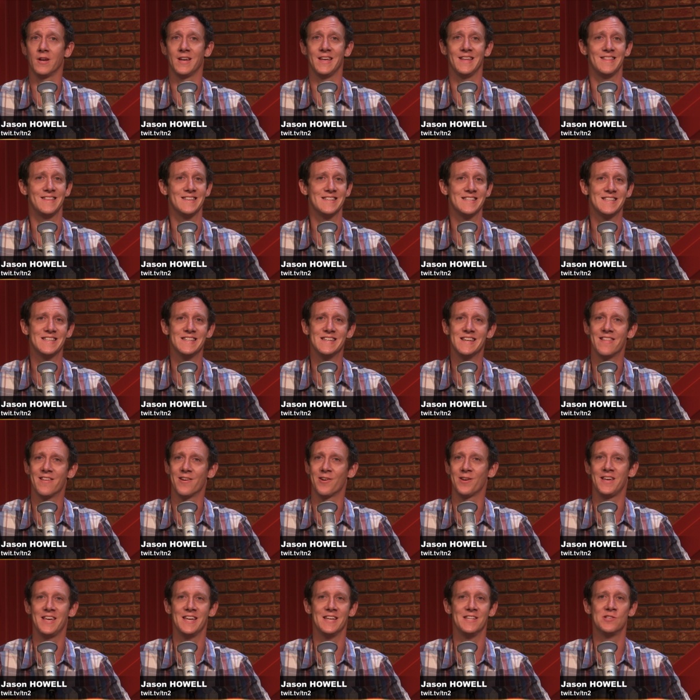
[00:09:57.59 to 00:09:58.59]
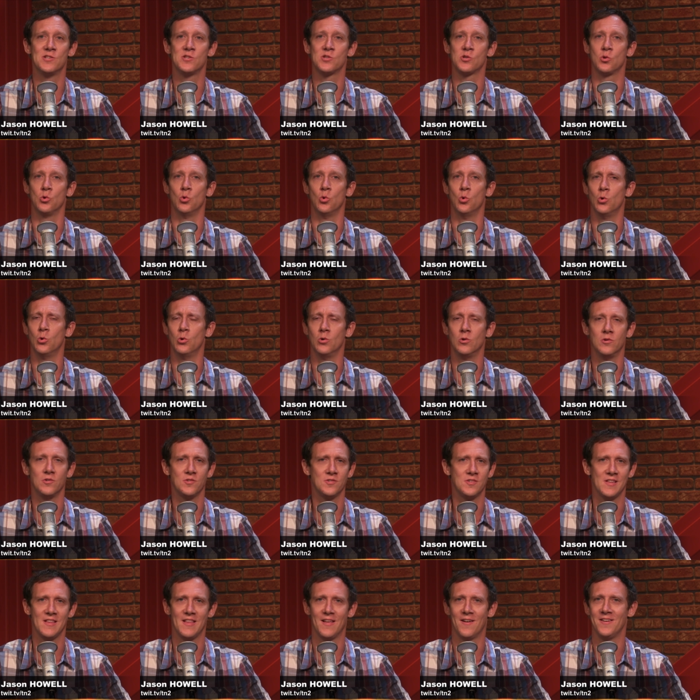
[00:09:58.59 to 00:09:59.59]
get this into their kids'
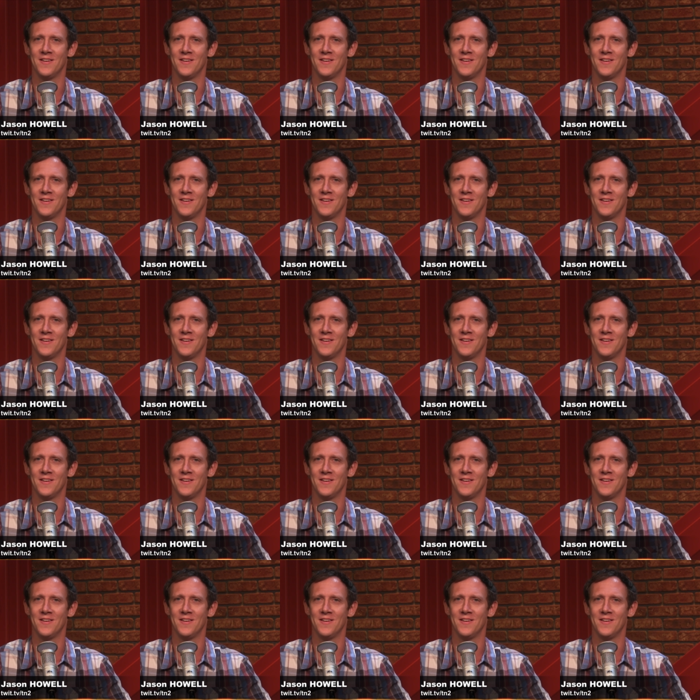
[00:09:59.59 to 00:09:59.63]
schools,